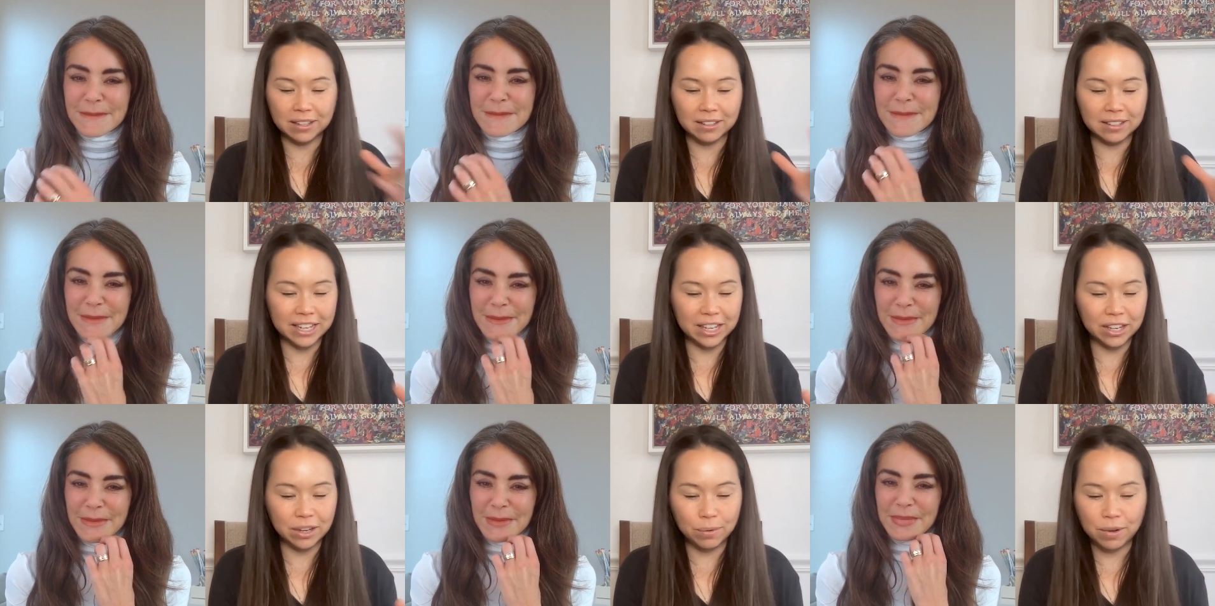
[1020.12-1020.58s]

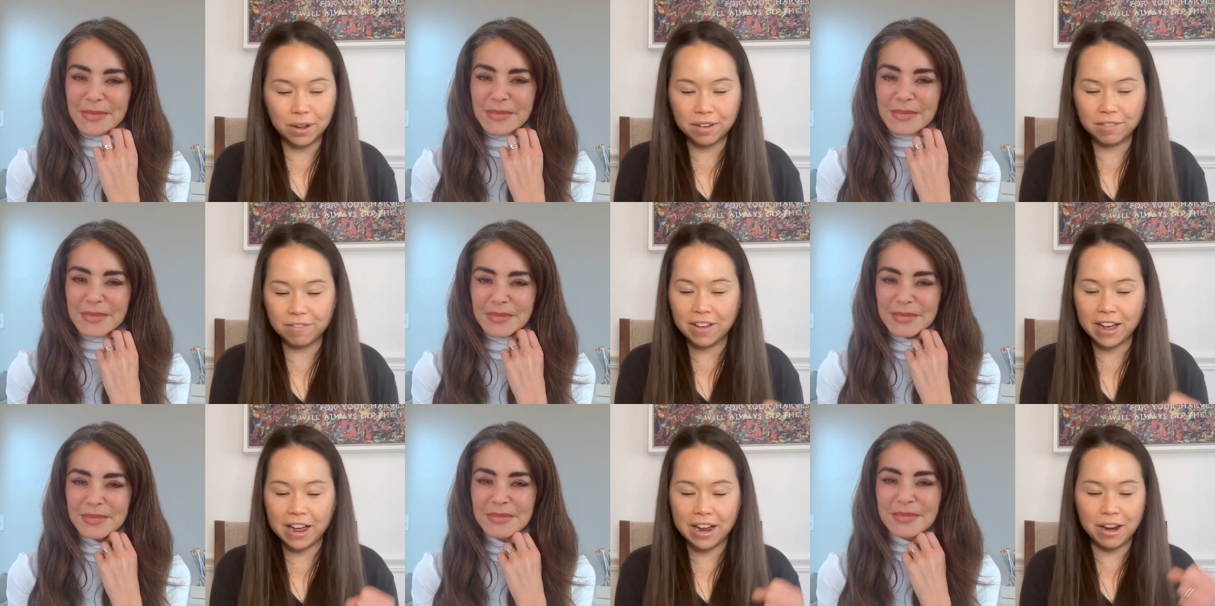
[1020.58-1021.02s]
Speaker 1: light you on
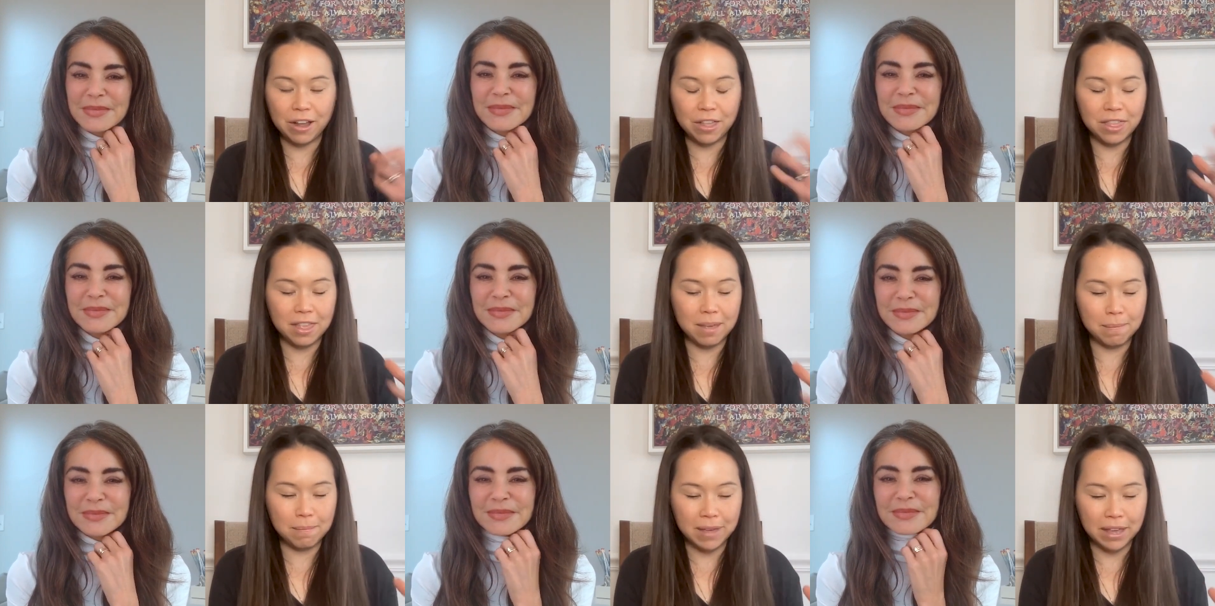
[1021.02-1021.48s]
fire
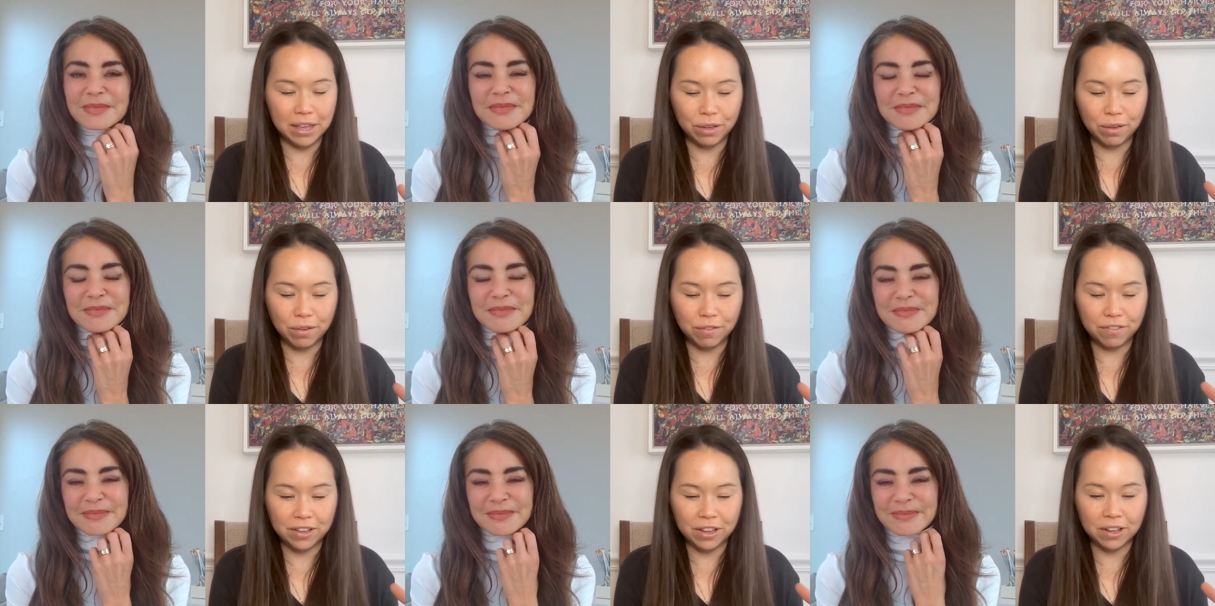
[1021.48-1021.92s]
they make you
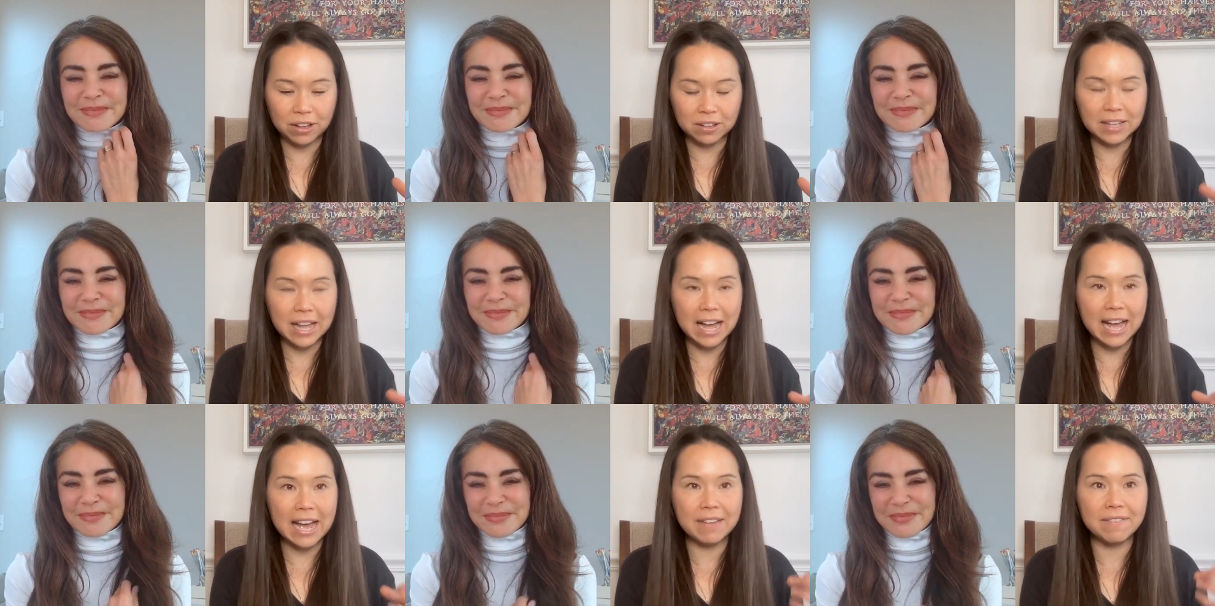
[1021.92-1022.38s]
feel
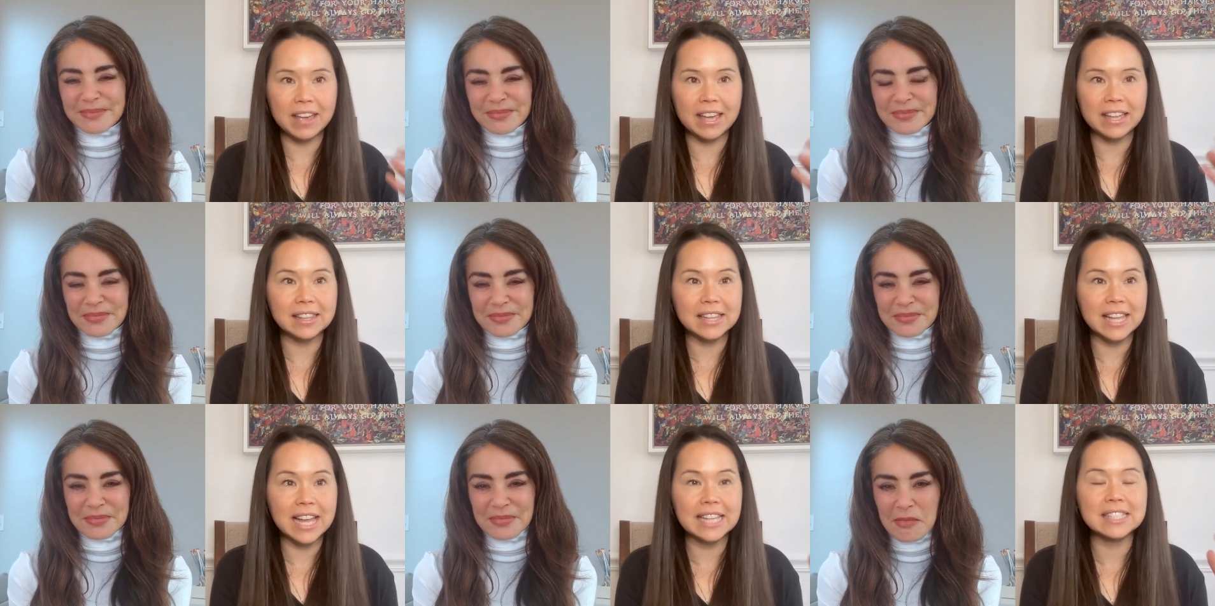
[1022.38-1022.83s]
alive
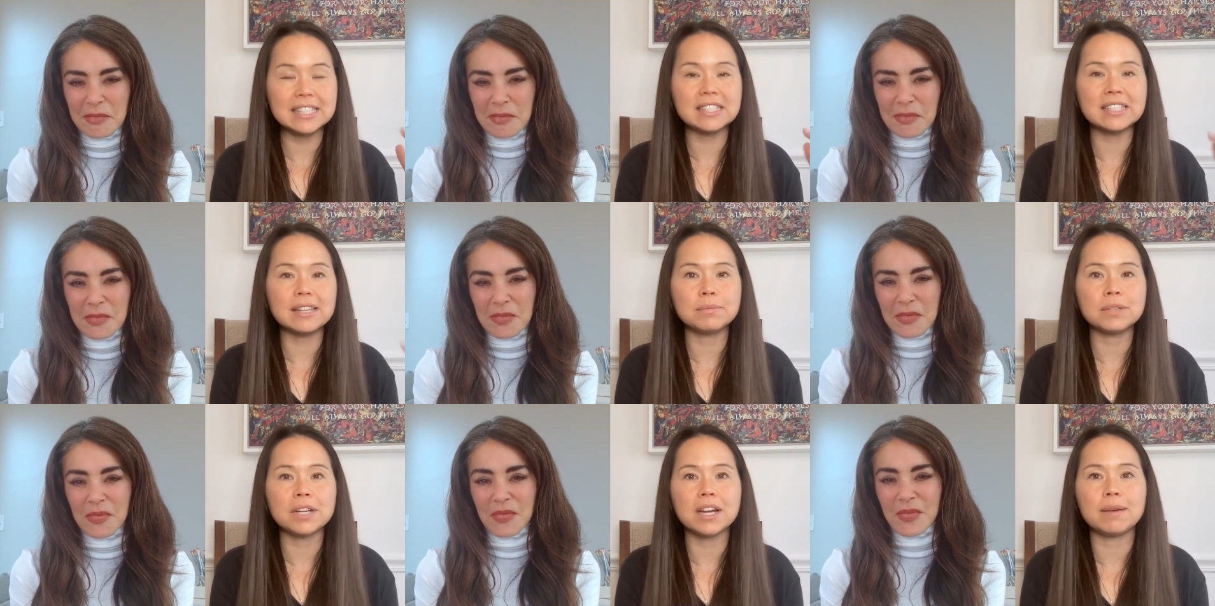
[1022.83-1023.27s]
and that's
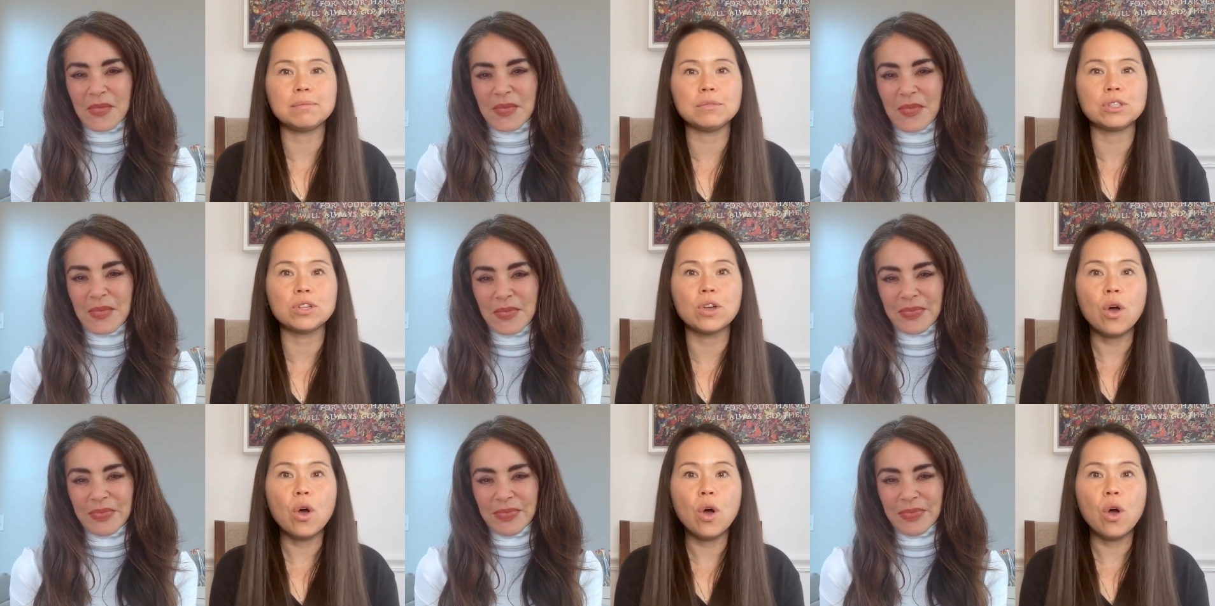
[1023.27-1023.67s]
sometimes